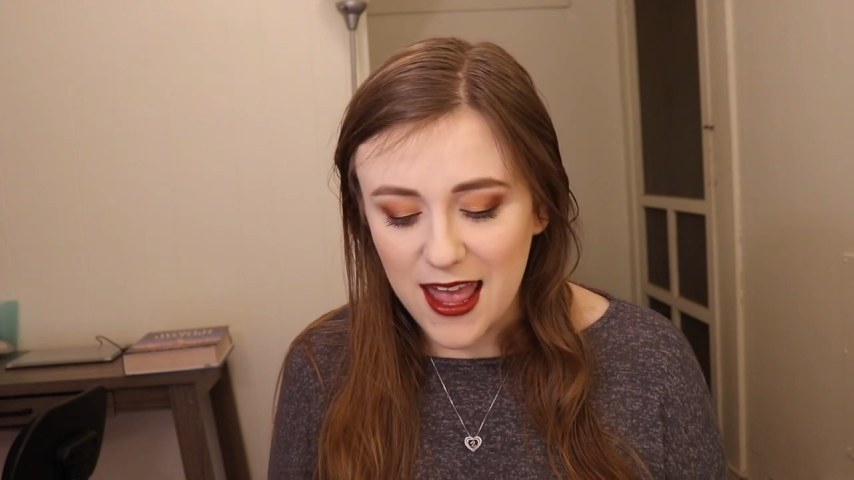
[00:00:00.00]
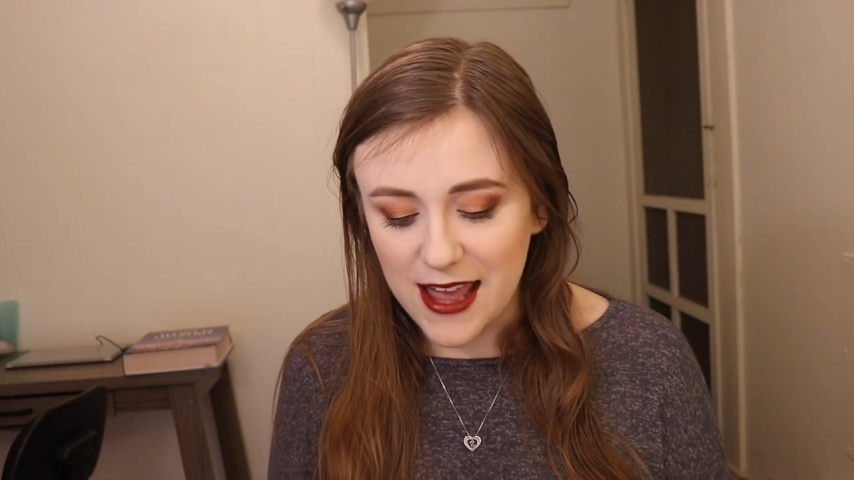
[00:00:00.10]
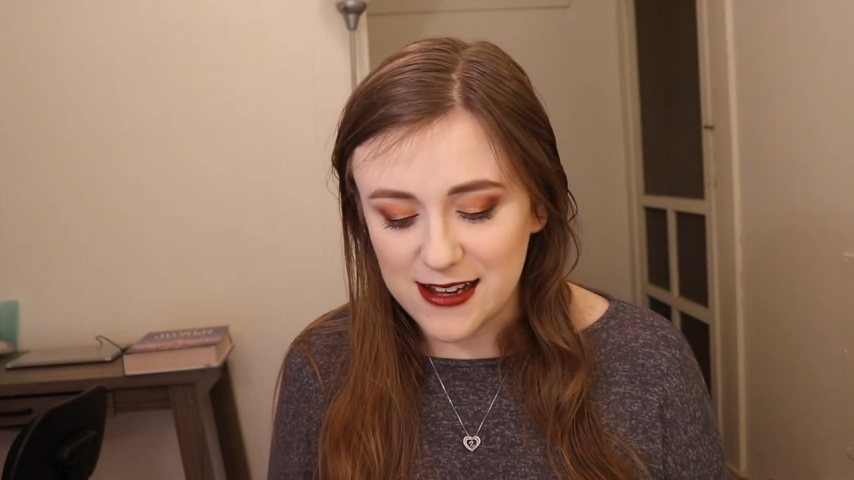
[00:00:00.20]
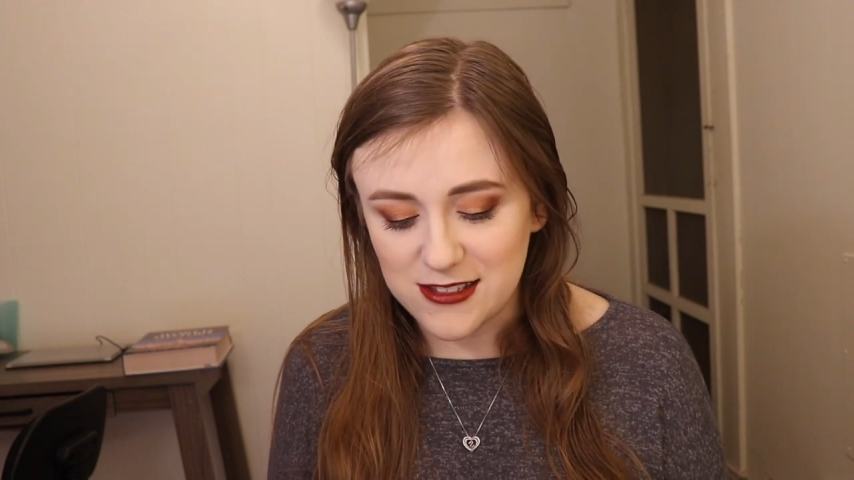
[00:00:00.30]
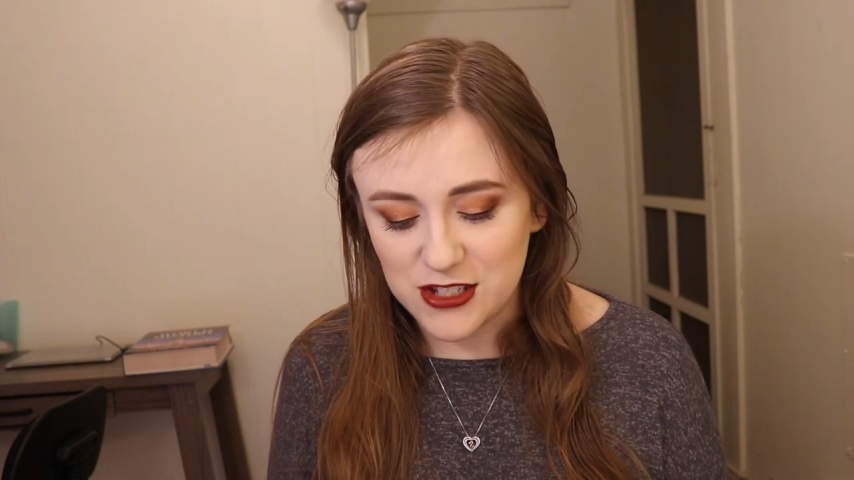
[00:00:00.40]

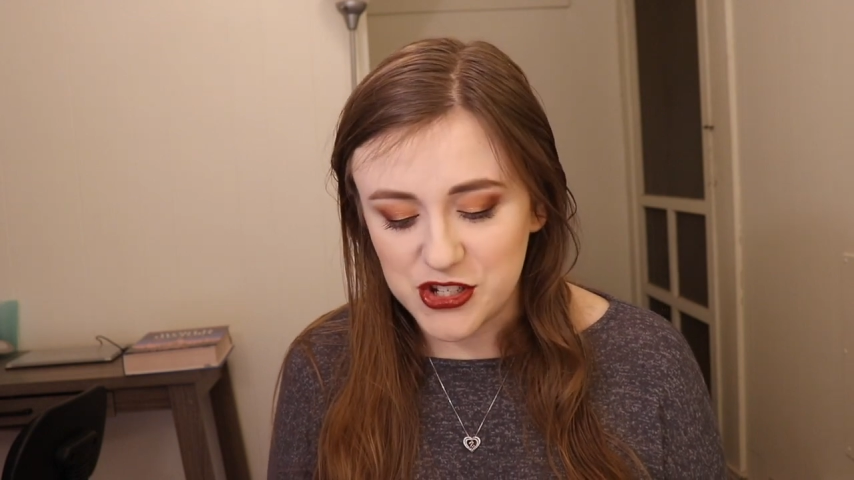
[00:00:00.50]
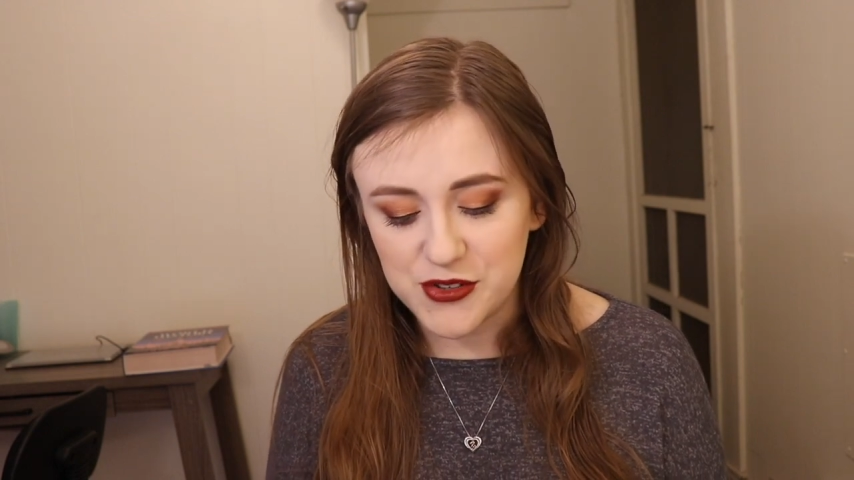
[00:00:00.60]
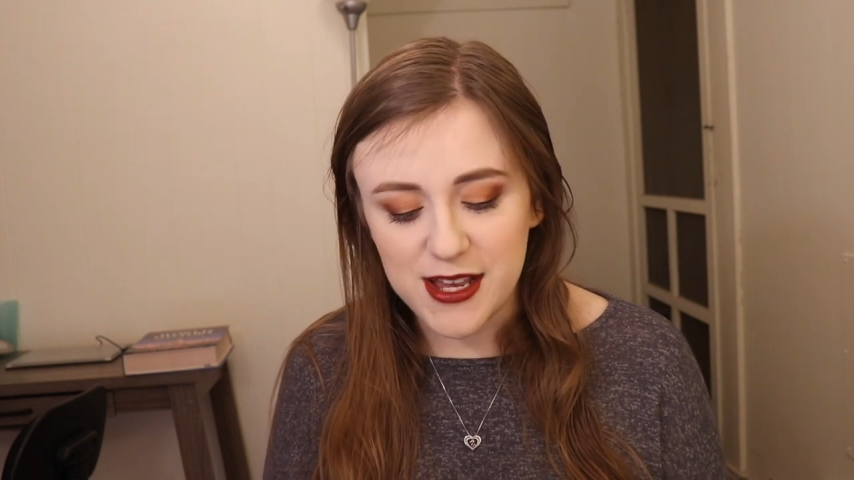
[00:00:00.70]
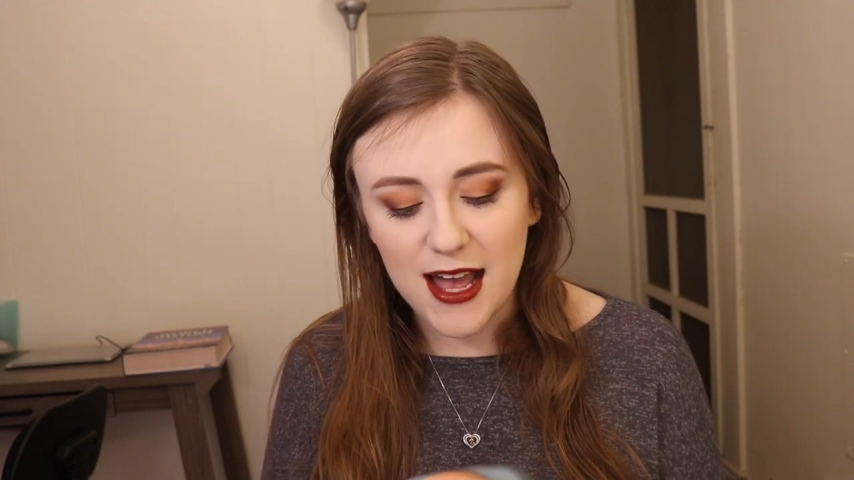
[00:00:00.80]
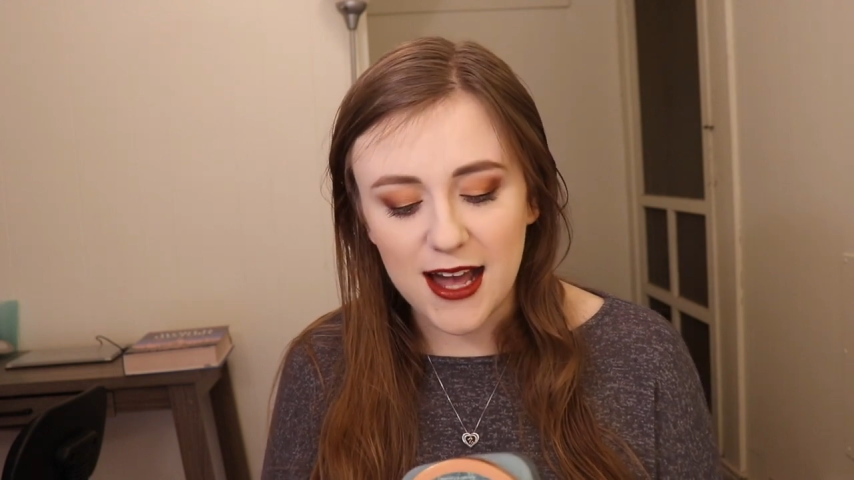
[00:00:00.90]
and it's the
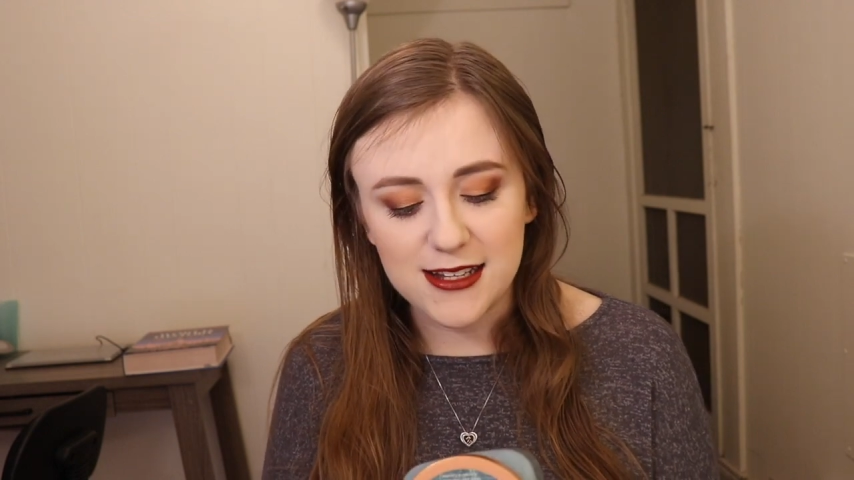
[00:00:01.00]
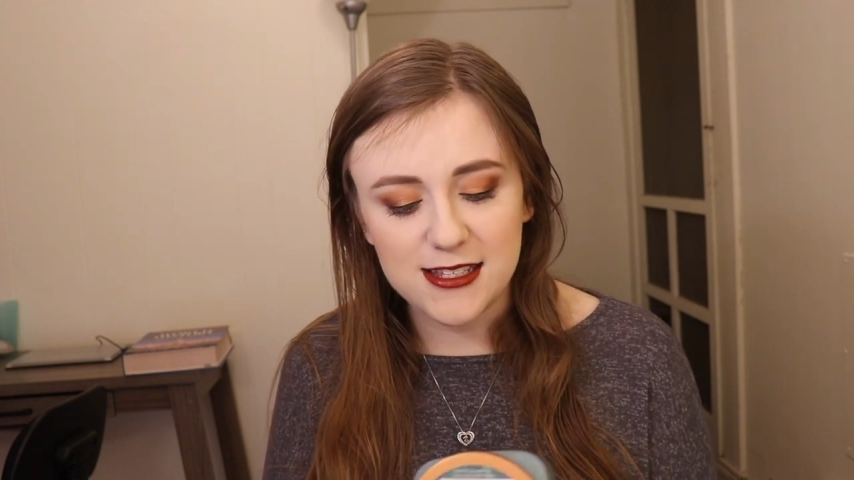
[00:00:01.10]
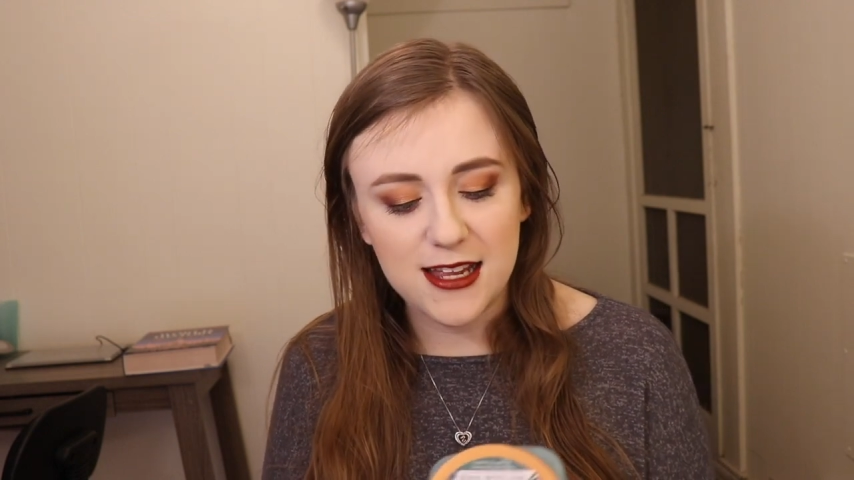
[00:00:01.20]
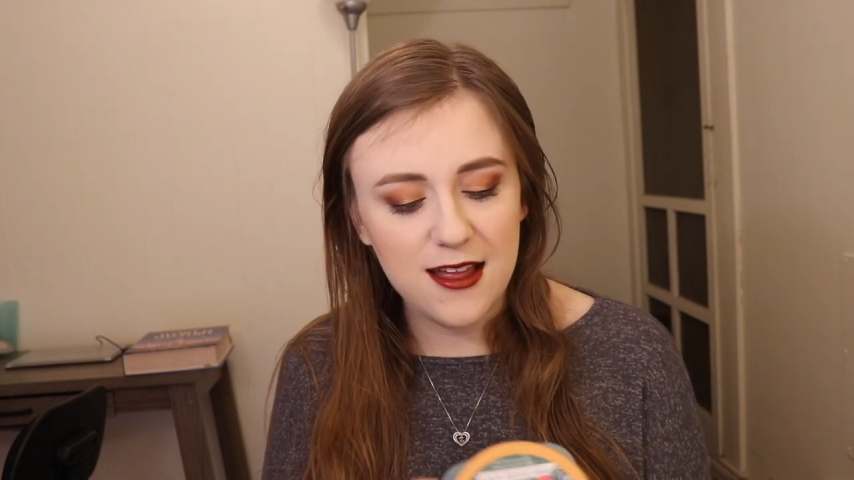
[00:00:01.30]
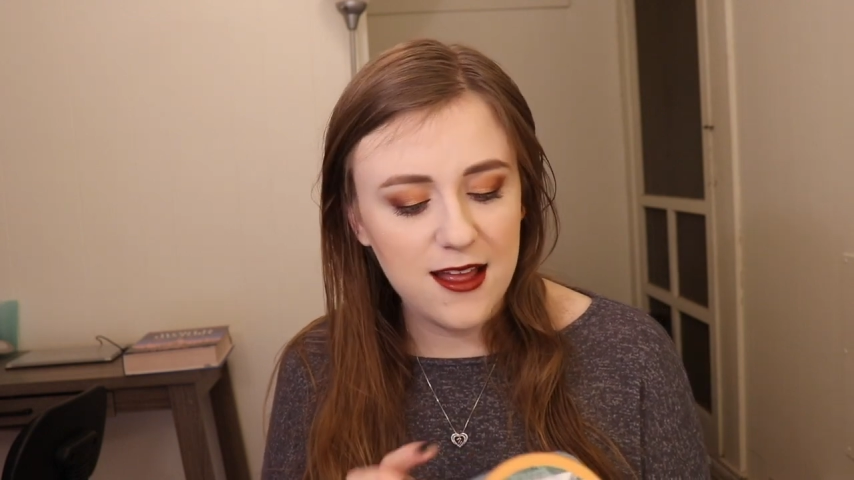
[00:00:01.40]
Tree
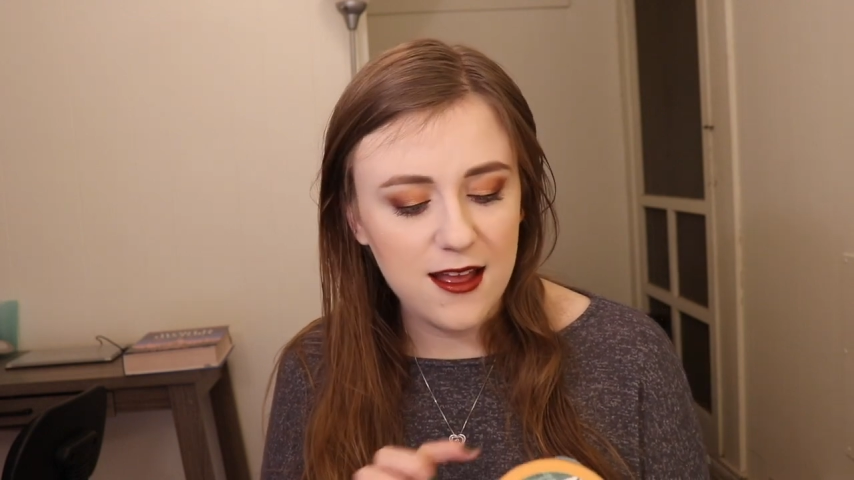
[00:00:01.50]
Hut